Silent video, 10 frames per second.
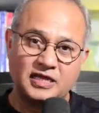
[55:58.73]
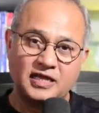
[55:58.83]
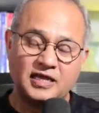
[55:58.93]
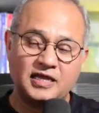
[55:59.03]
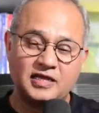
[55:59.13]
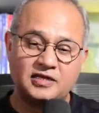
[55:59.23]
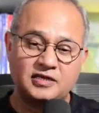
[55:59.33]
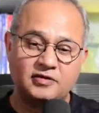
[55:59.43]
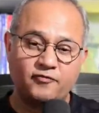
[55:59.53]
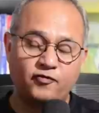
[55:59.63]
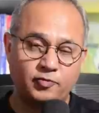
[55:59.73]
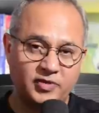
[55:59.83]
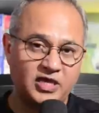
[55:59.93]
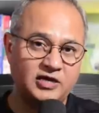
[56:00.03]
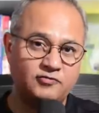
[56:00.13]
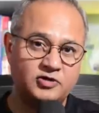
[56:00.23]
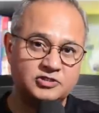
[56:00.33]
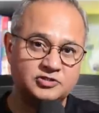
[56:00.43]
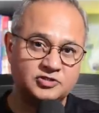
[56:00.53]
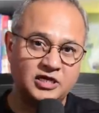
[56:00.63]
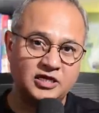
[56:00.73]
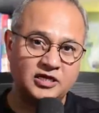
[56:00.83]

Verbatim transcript: and for me it was really